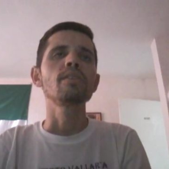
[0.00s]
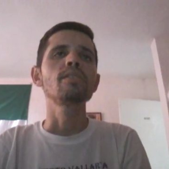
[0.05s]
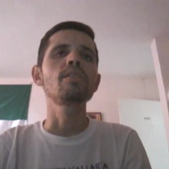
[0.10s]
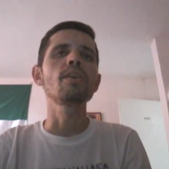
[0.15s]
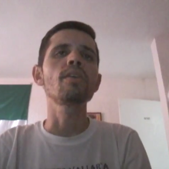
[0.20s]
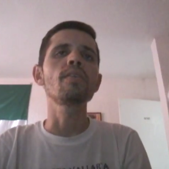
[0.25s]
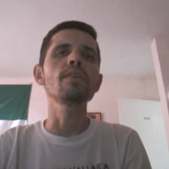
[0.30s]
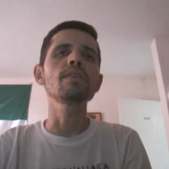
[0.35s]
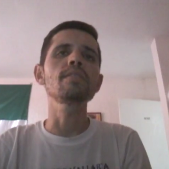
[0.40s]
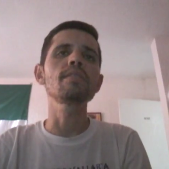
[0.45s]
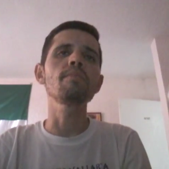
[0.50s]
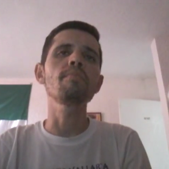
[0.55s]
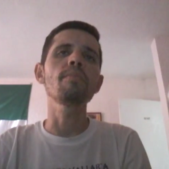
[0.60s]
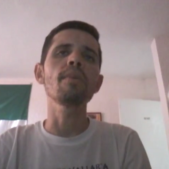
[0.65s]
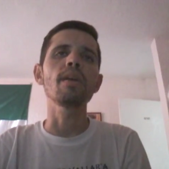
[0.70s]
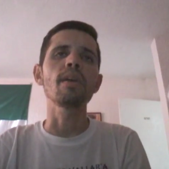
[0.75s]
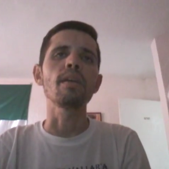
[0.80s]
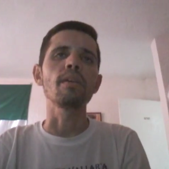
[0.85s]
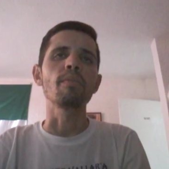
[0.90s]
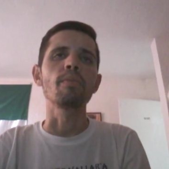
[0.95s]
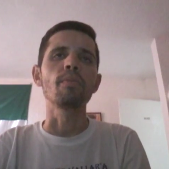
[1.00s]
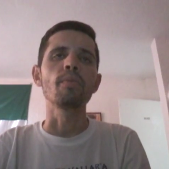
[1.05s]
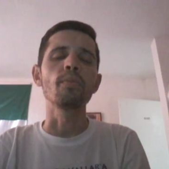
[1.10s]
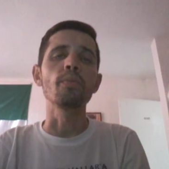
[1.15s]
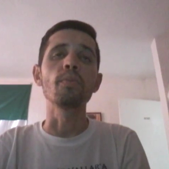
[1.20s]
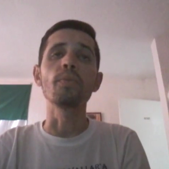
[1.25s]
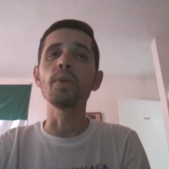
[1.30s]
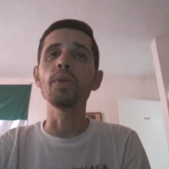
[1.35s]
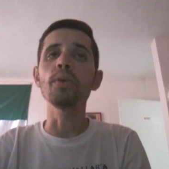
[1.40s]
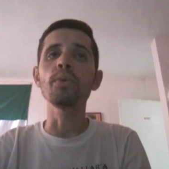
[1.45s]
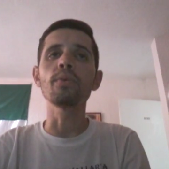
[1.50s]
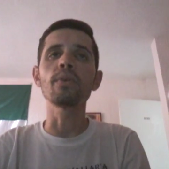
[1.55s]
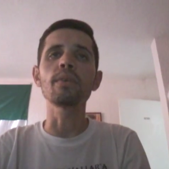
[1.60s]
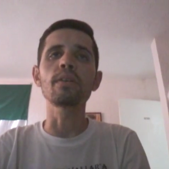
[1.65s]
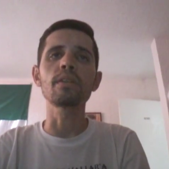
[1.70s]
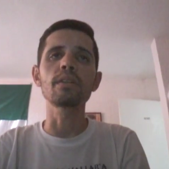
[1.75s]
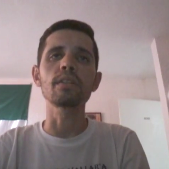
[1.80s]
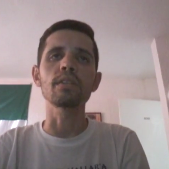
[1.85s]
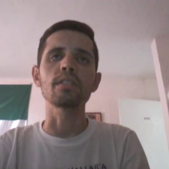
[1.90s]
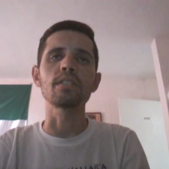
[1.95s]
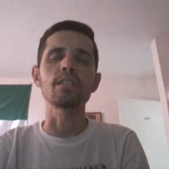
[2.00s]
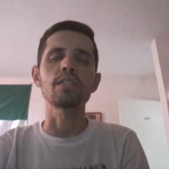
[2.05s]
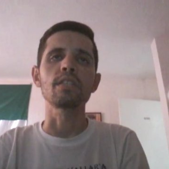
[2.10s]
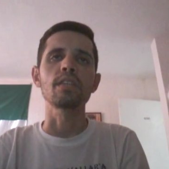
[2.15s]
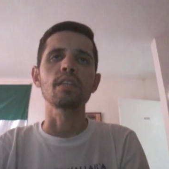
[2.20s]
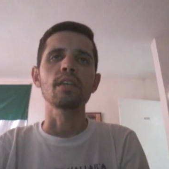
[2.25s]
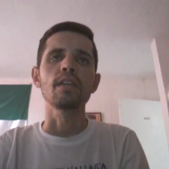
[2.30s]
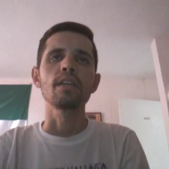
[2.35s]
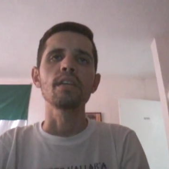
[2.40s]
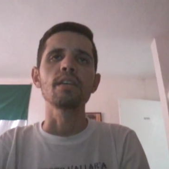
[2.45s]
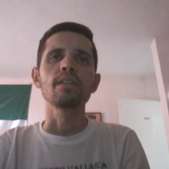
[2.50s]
Theresa May will urge